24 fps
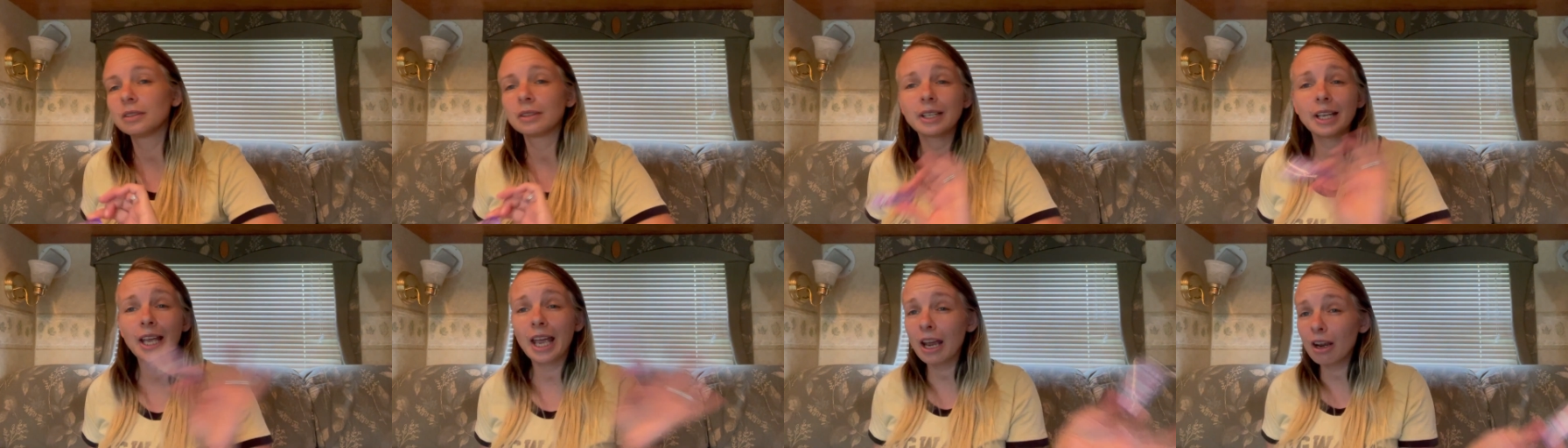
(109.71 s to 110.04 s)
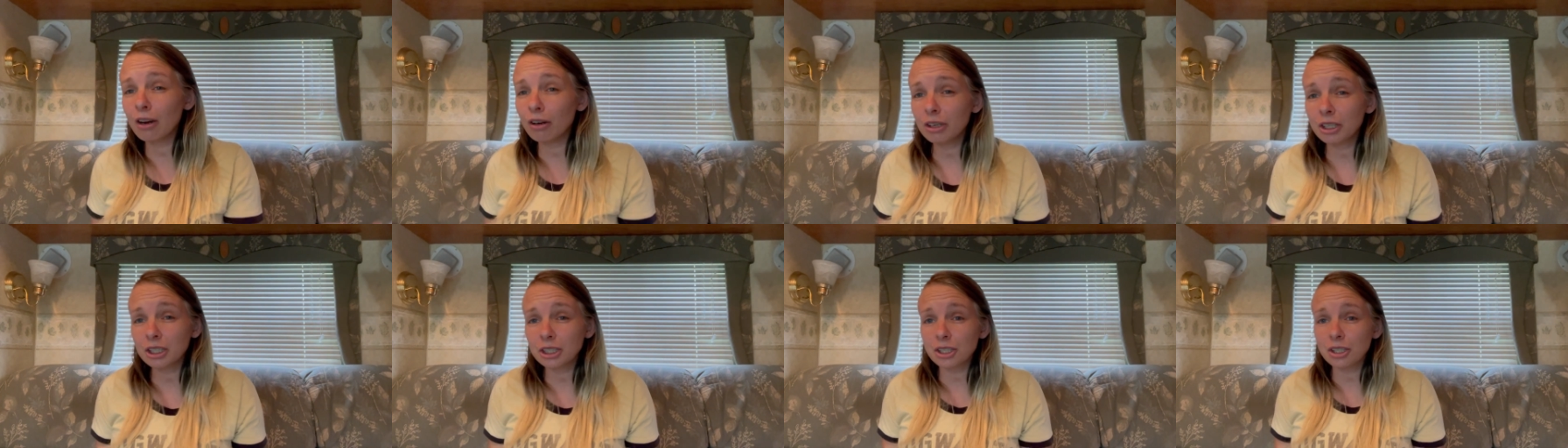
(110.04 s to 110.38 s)

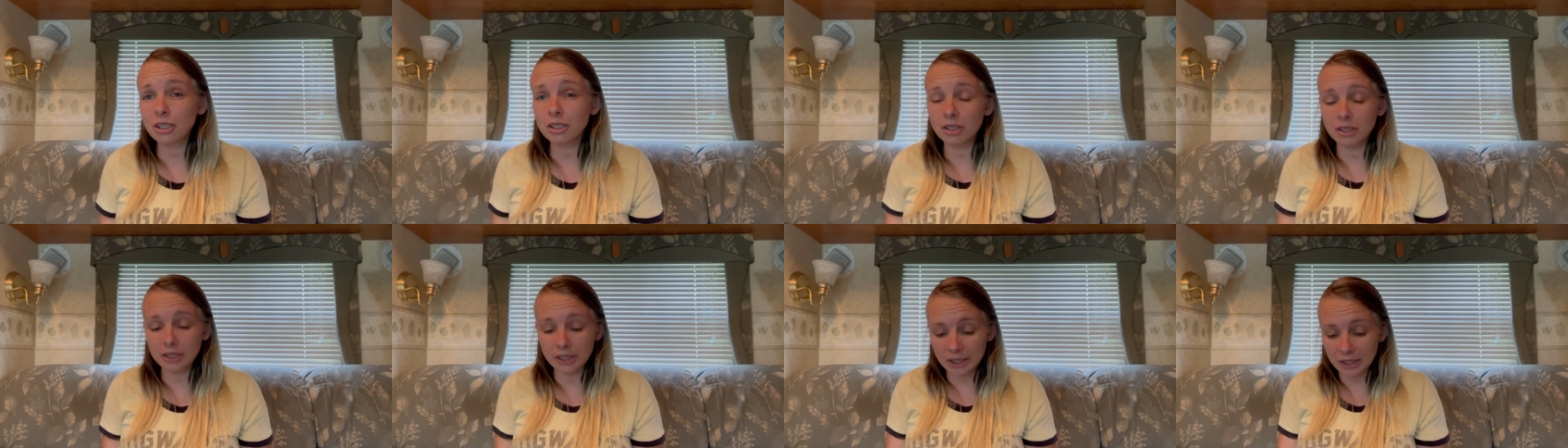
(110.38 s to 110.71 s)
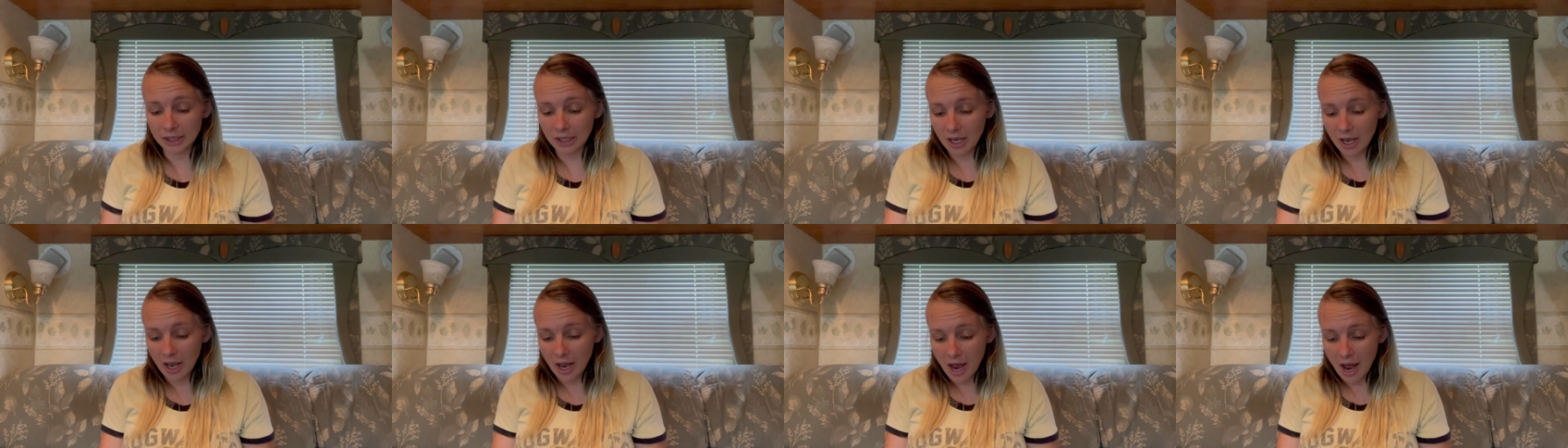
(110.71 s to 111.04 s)
characters.
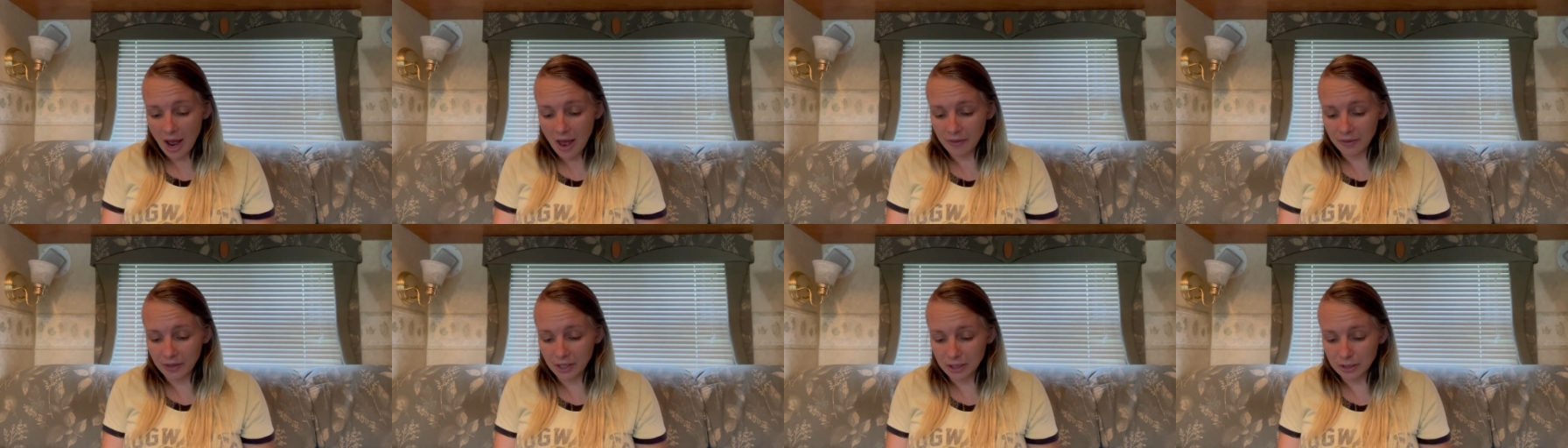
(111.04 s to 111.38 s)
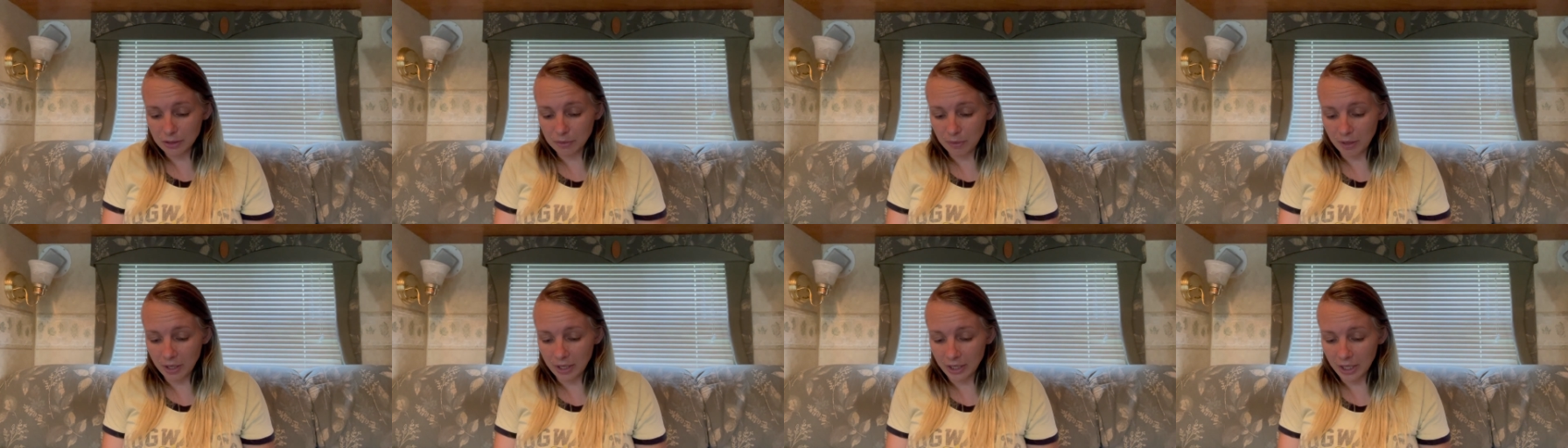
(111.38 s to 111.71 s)
And this
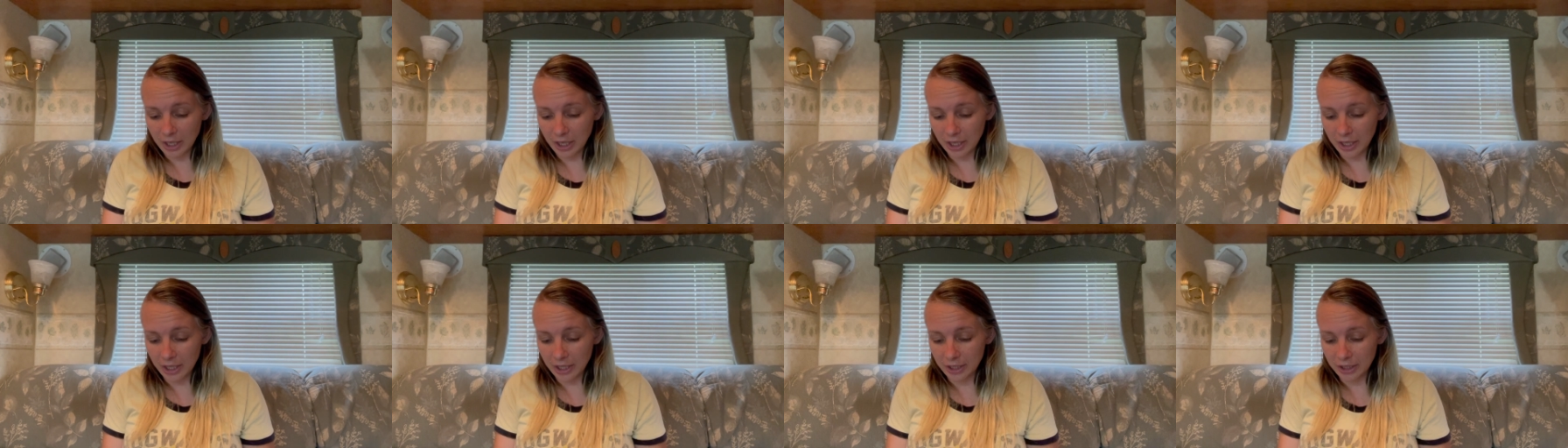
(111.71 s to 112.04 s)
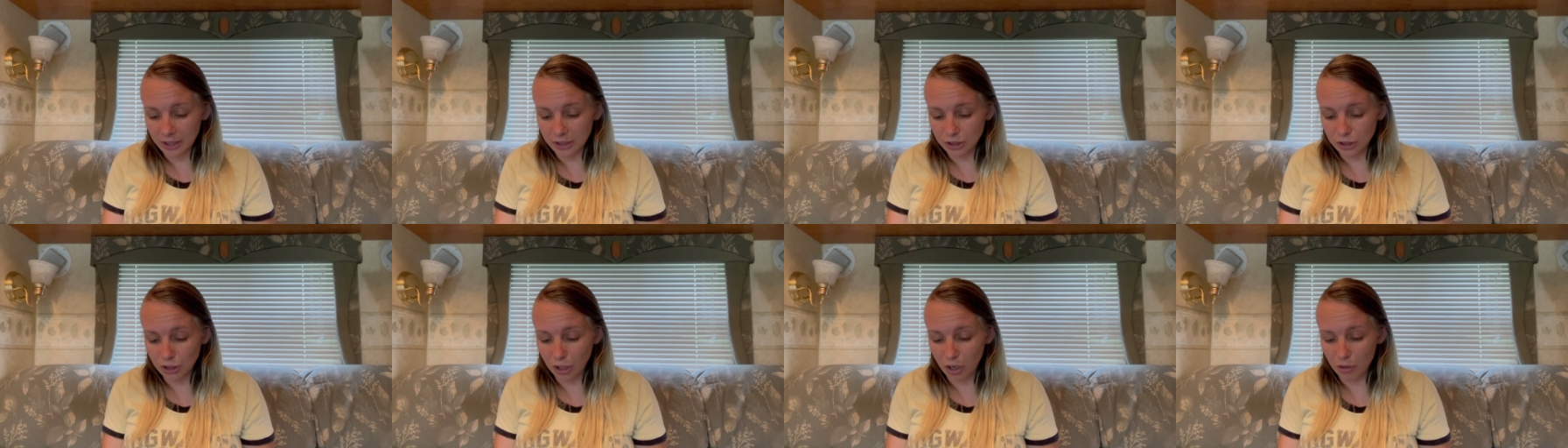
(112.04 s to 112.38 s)
one
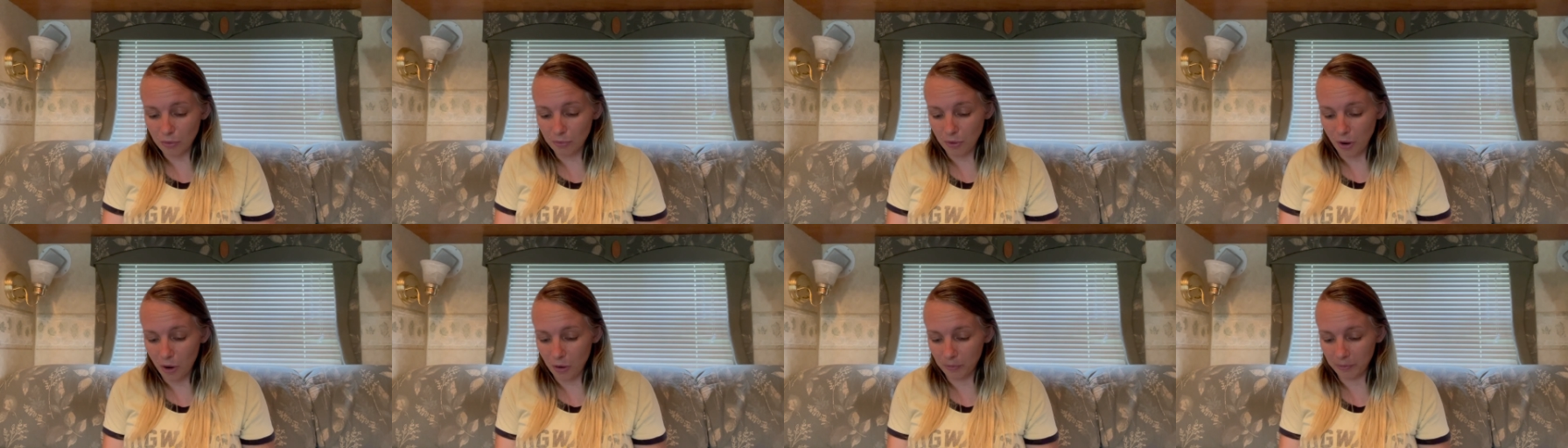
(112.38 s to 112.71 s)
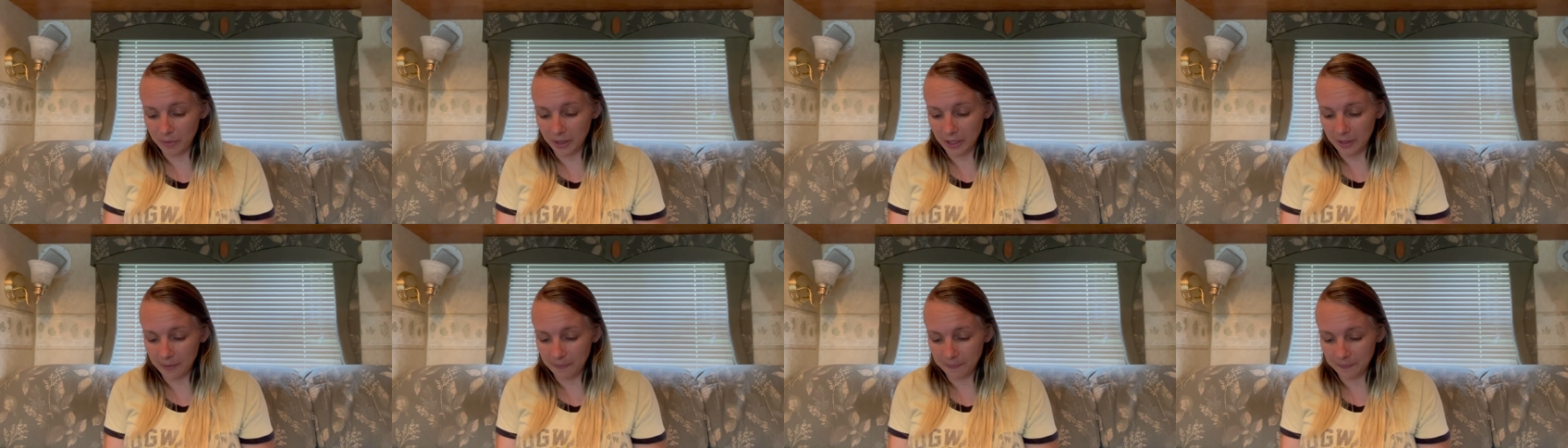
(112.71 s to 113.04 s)
is
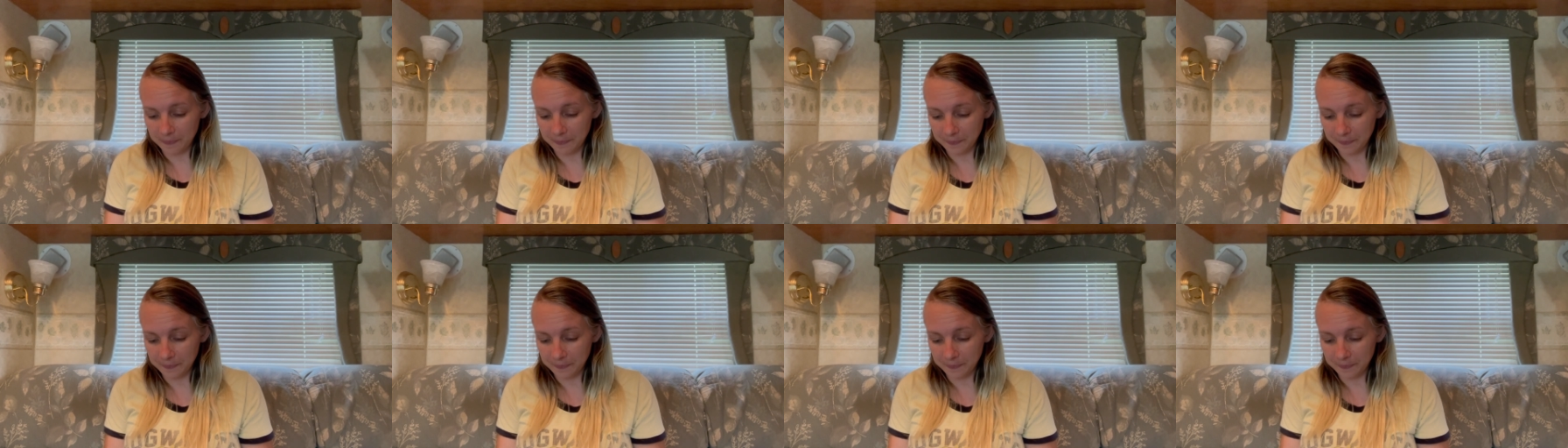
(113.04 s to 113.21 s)
Kuromi.